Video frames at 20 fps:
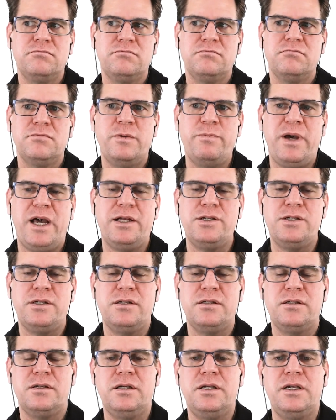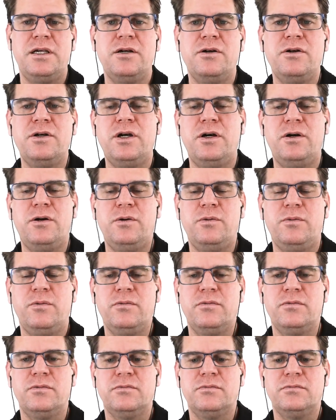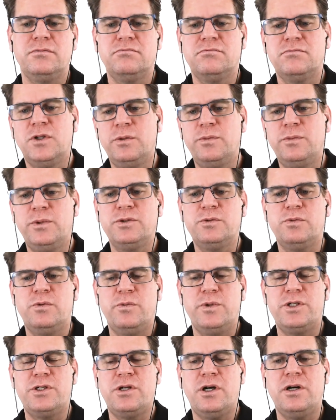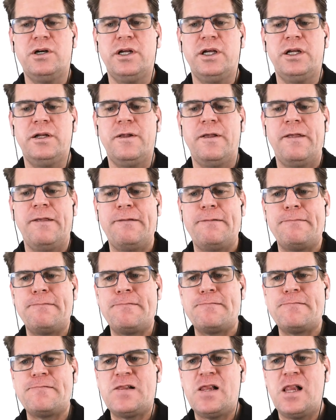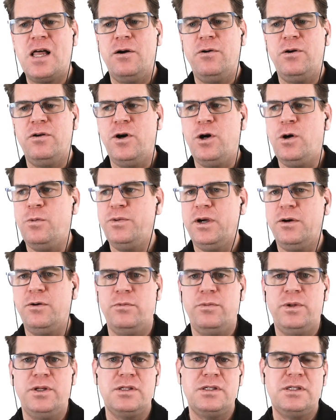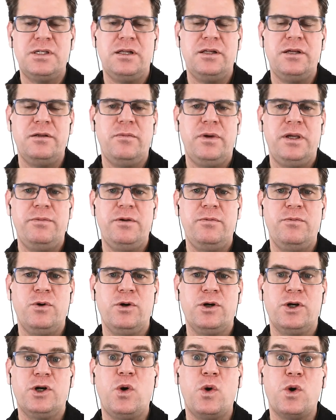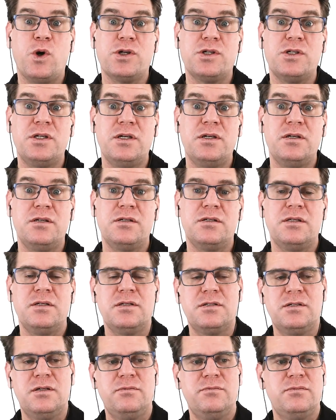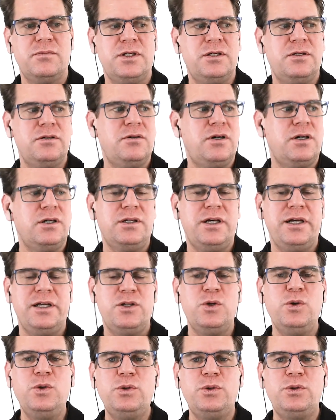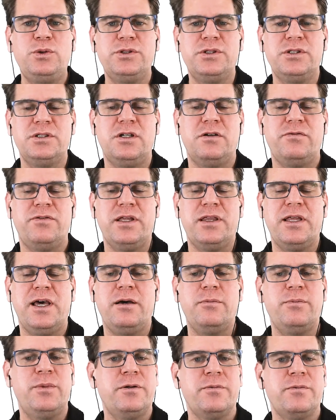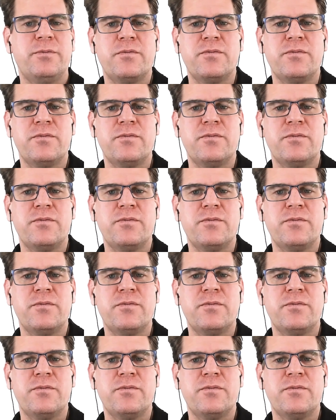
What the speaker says: imagined a year ago, almost when we started, I would have hoped I would have been selling maybe more courses and some, online tools and stuff like that. But